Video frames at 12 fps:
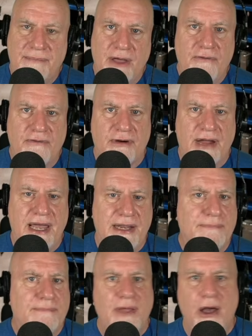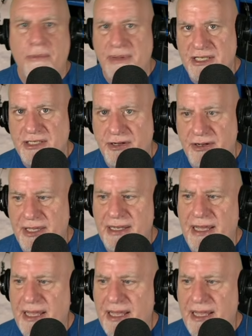override it, open the circuit,